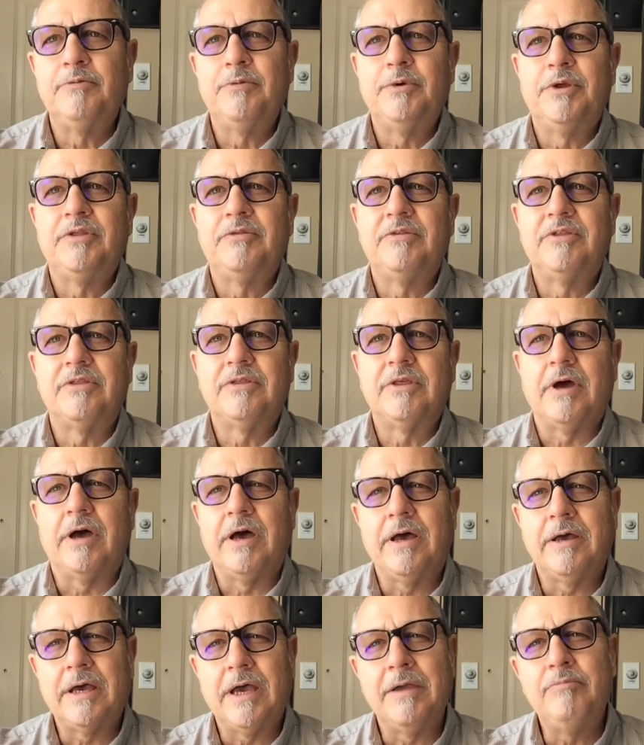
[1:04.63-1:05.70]
with
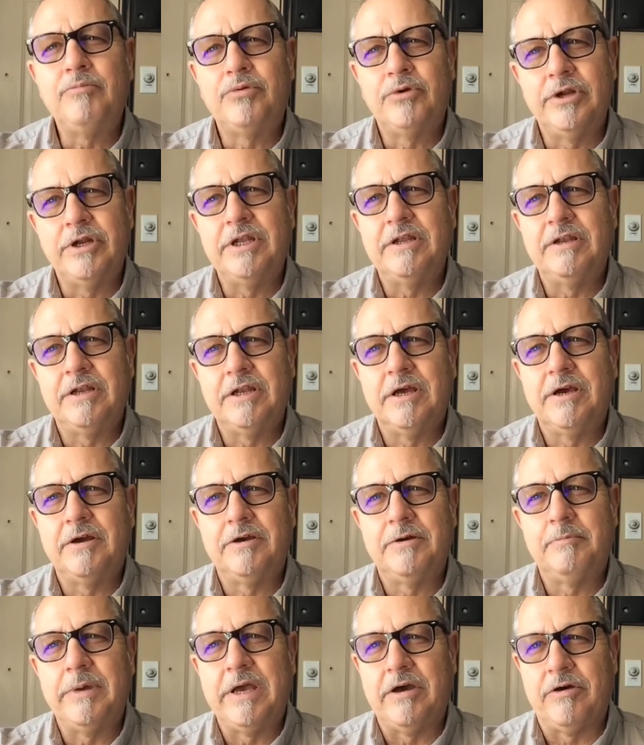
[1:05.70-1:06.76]
hybriding
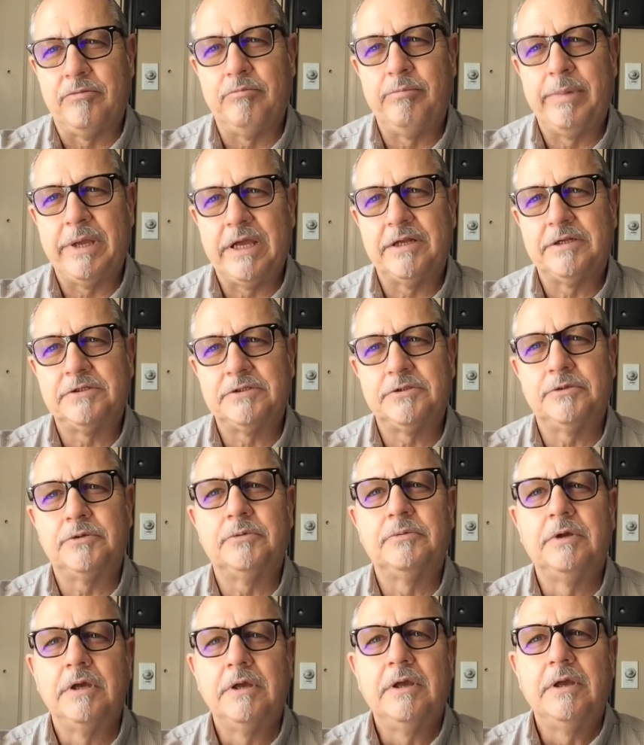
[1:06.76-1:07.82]
a mountain banjo,
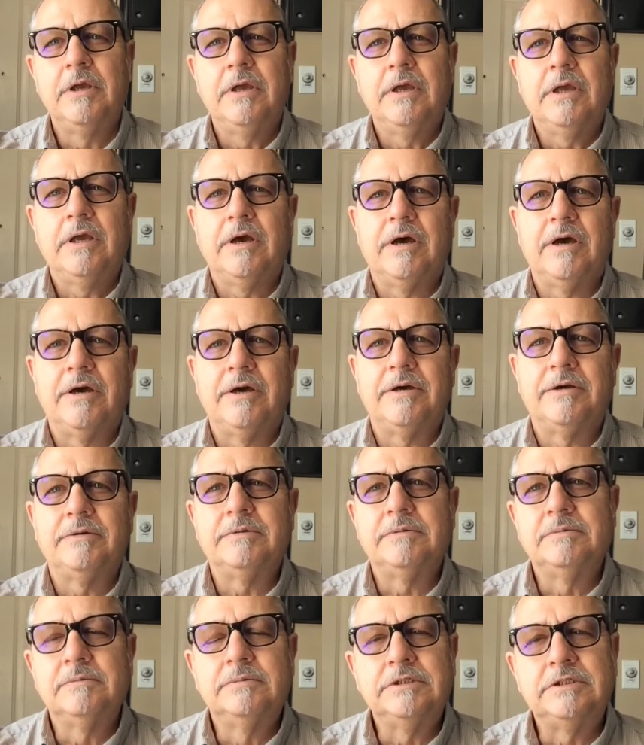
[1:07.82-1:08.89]
uh,
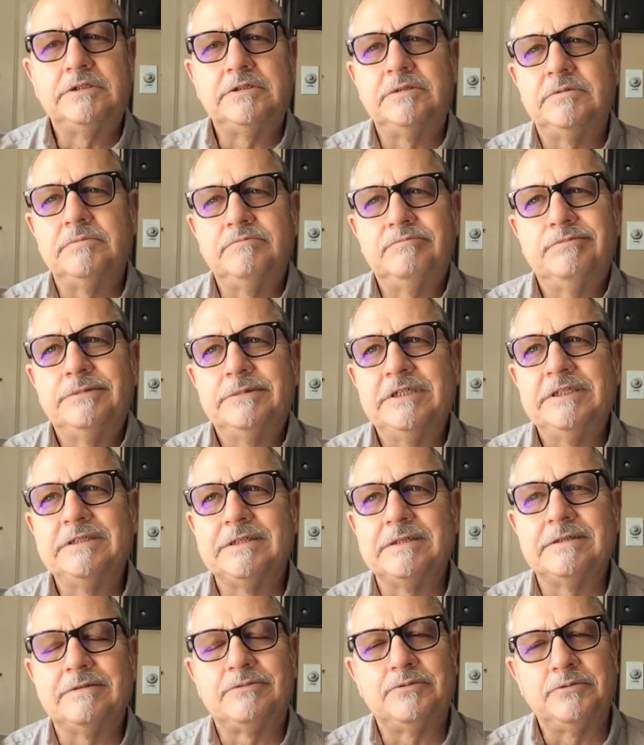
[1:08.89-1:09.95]
which
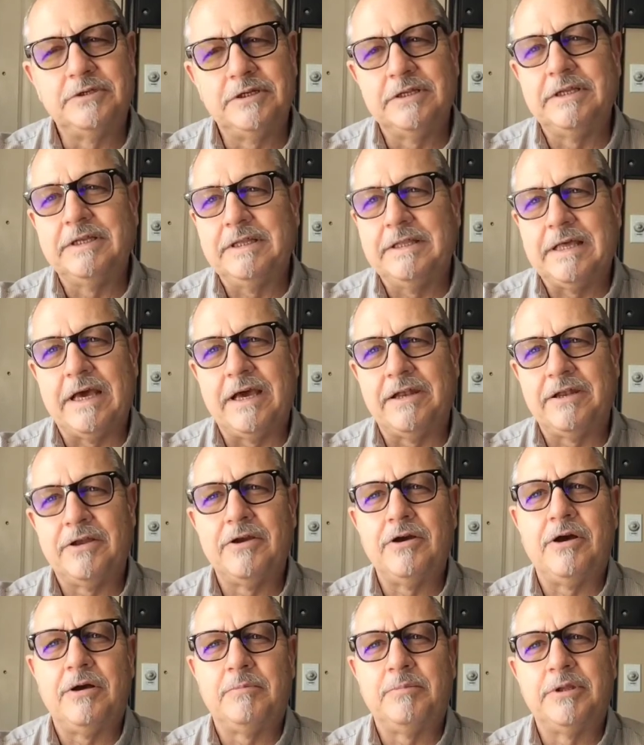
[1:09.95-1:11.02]
isn't really that
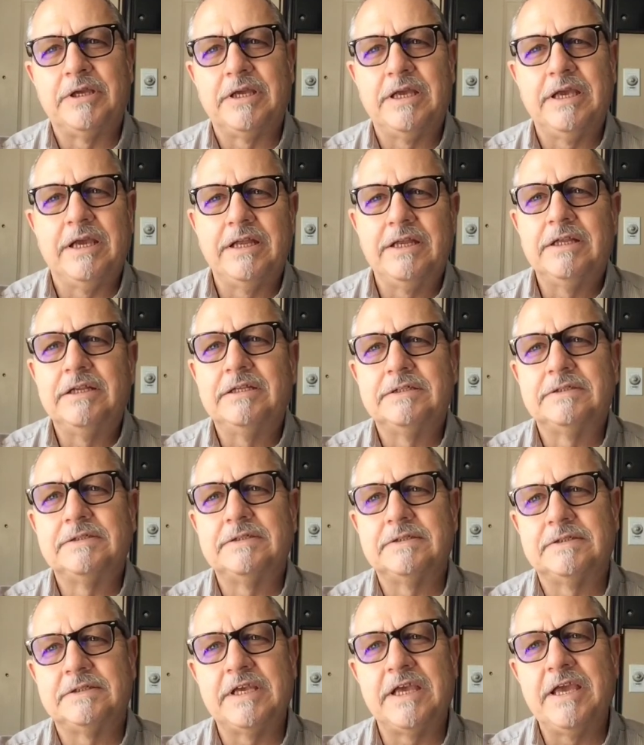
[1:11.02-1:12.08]
complicated. It's
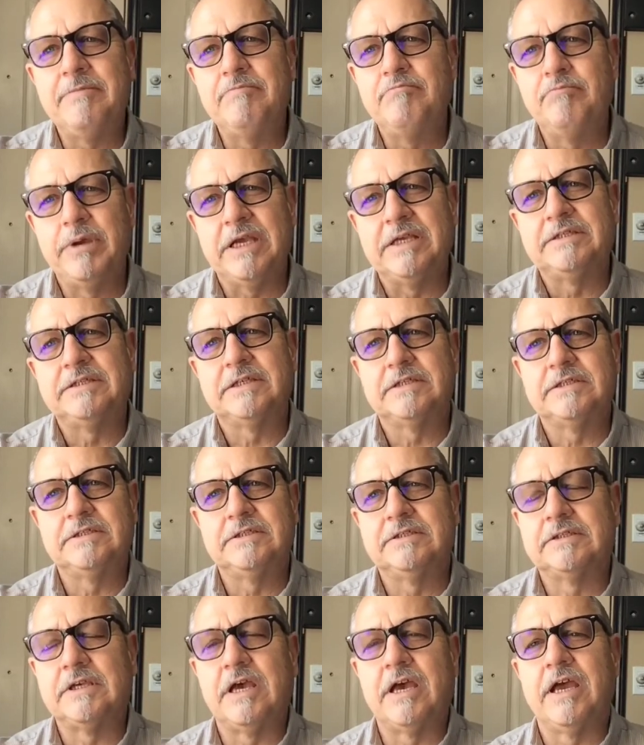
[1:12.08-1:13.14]
the same basic
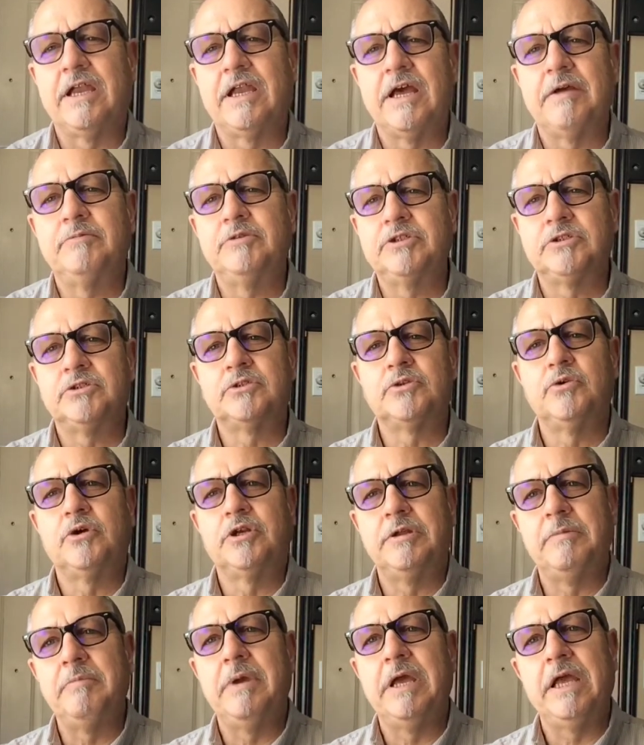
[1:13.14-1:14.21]
design. I'm just
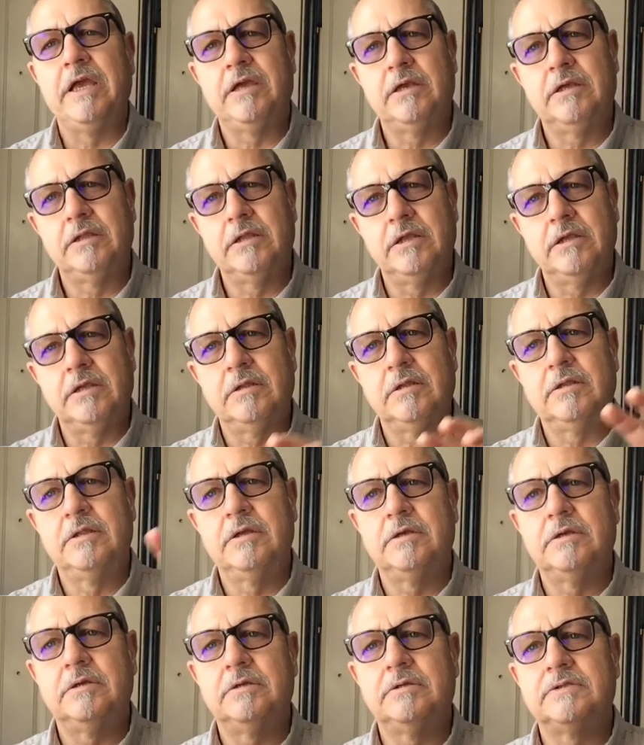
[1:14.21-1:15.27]
going to make the,
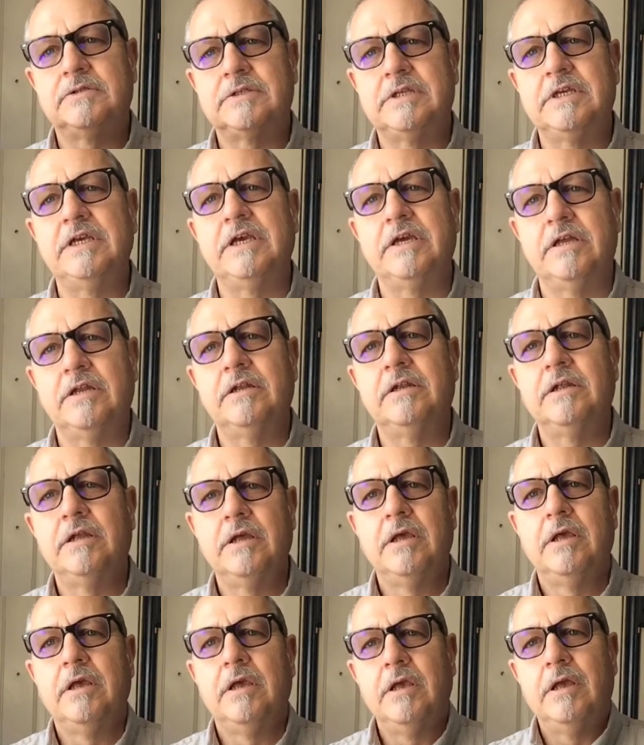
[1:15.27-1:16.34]
the skin
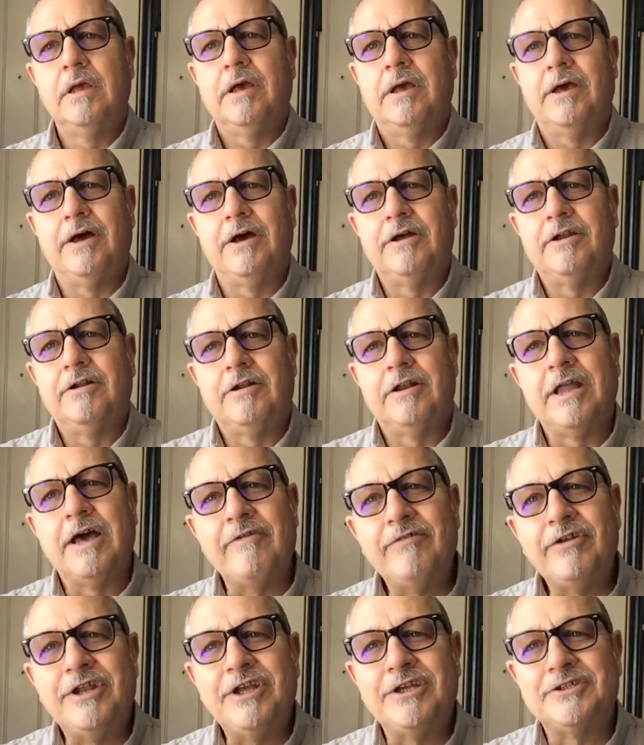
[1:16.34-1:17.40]
an
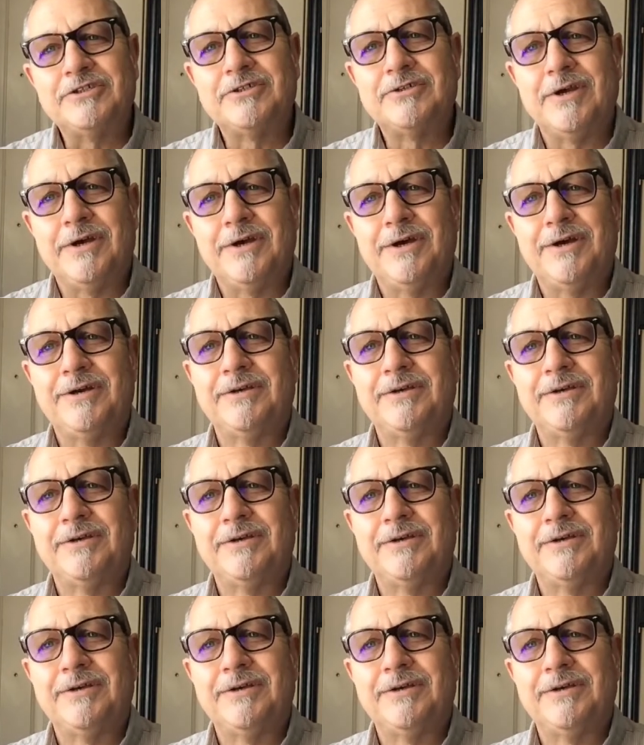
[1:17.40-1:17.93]
11 inch uh,